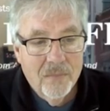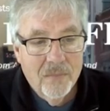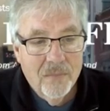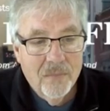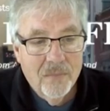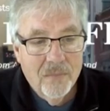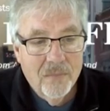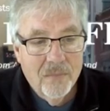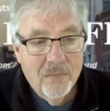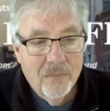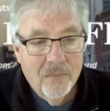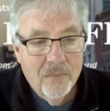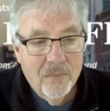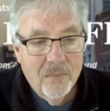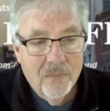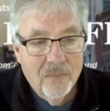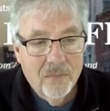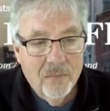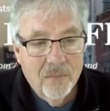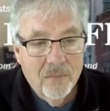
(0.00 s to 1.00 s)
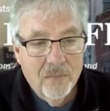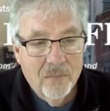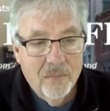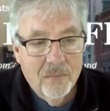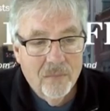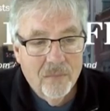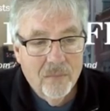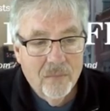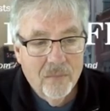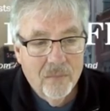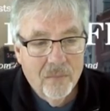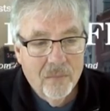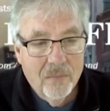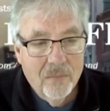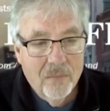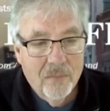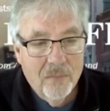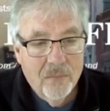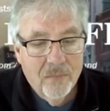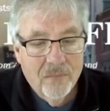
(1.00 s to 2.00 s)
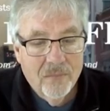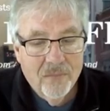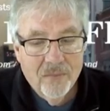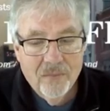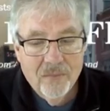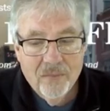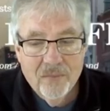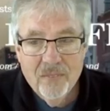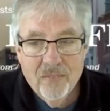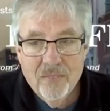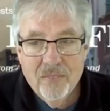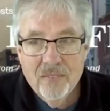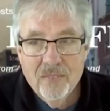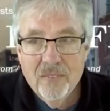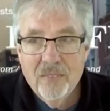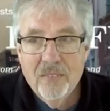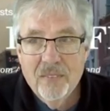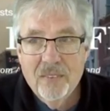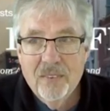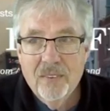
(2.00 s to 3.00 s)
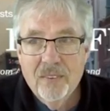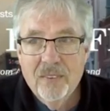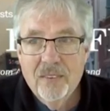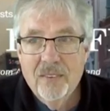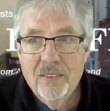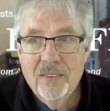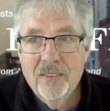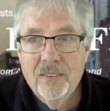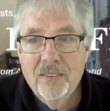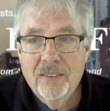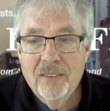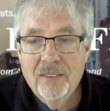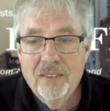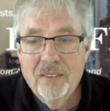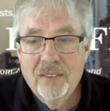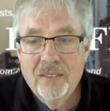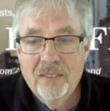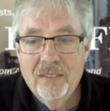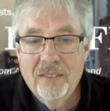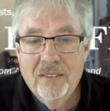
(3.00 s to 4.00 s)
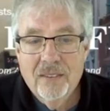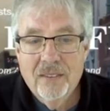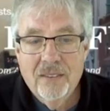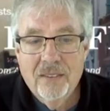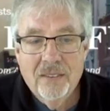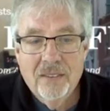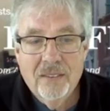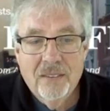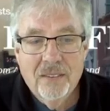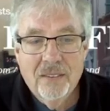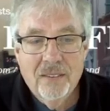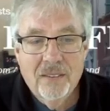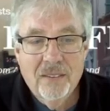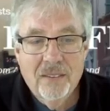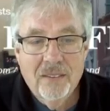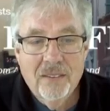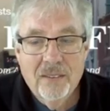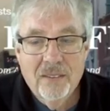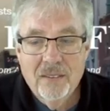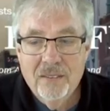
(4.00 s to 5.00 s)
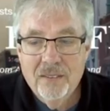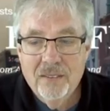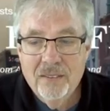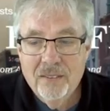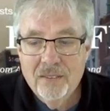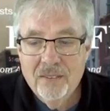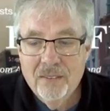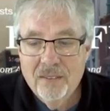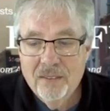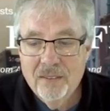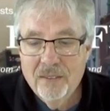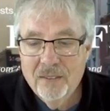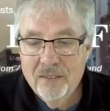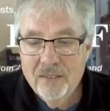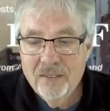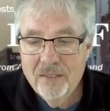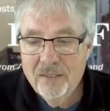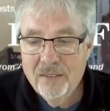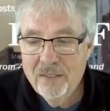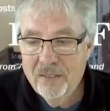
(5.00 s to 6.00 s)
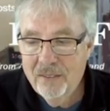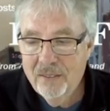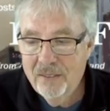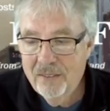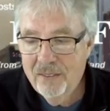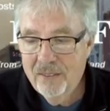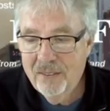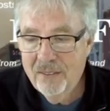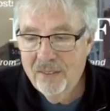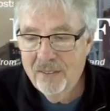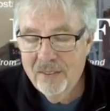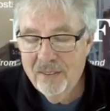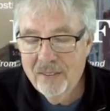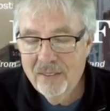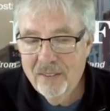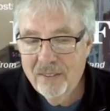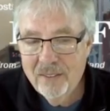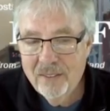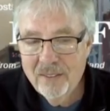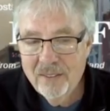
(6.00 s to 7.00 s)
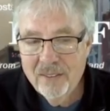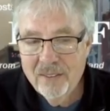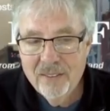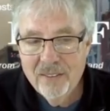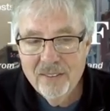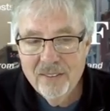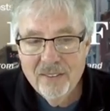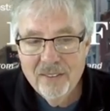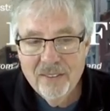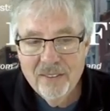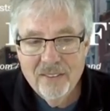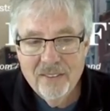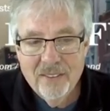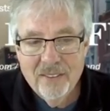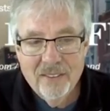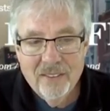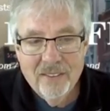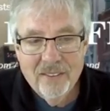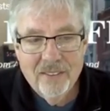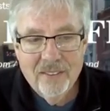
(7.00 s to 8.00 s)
(silent)